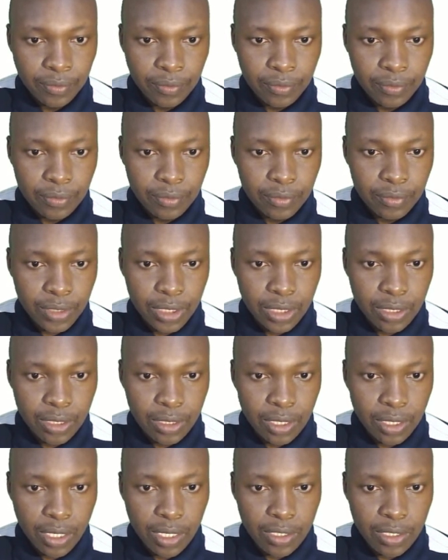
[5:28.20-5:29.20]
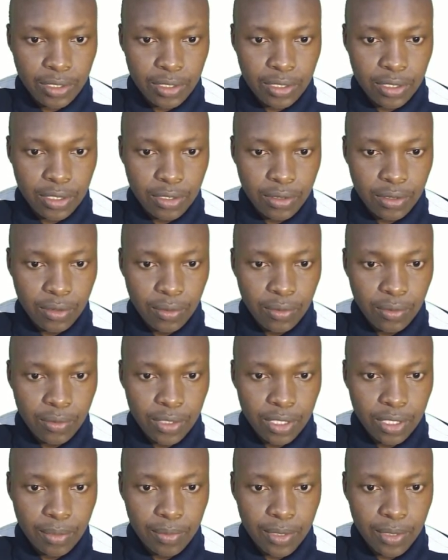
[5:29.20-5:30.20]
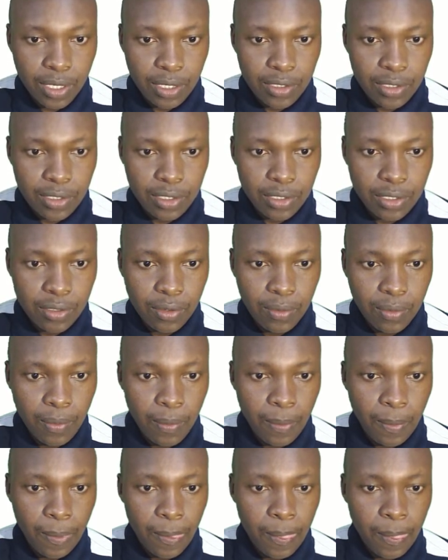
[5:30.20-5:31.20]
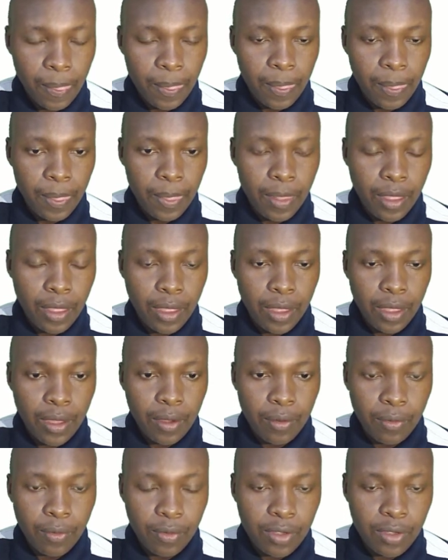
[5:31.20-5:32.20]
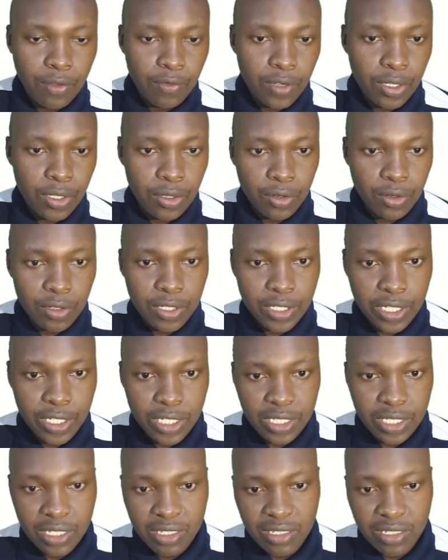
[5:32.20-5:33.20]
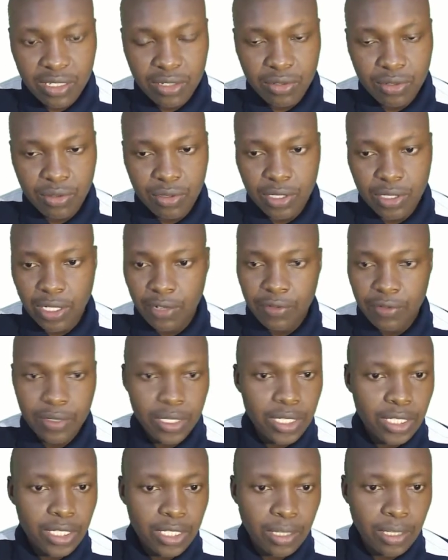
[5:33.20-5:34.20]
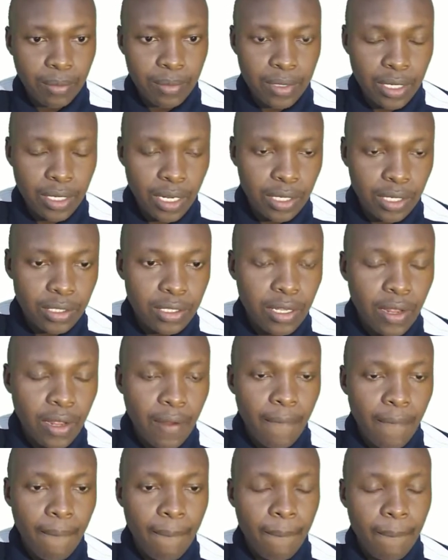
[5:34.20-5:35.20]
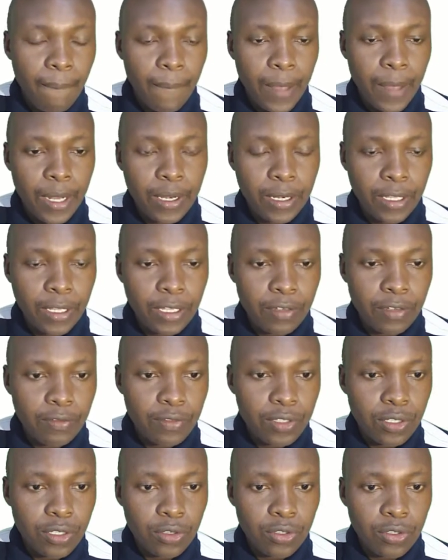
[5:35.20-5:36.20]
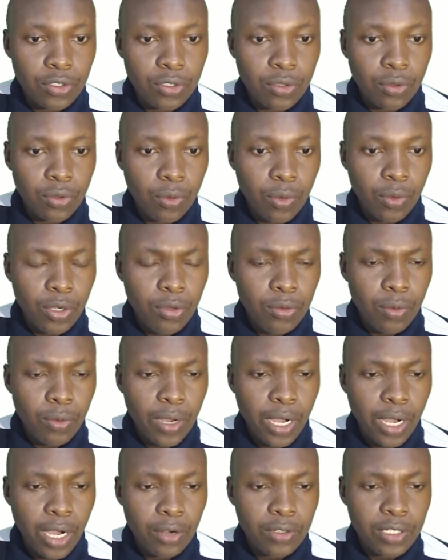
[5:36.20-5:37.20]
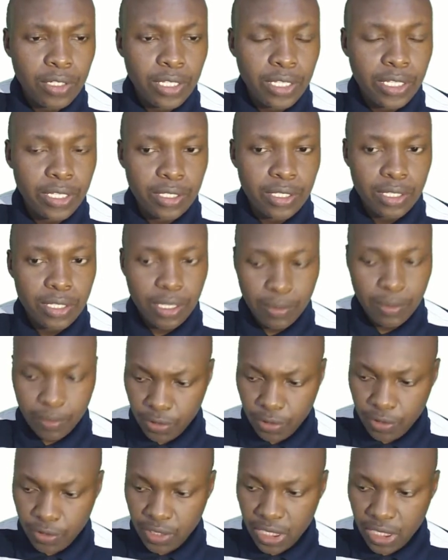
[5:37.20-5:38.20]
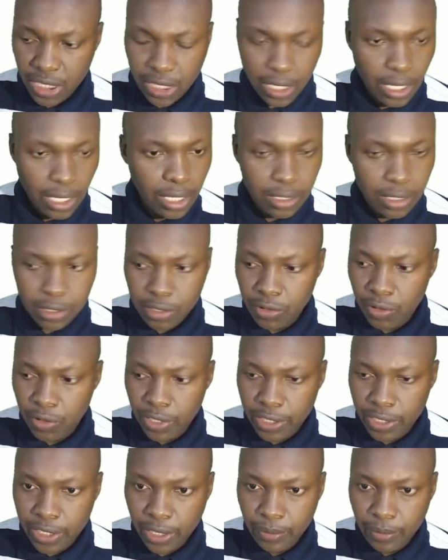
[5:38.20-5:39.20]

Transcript: and 0, we subtract 0. We have ignored c since it will definitely subtract and give 0. So when you work out these using the calculator,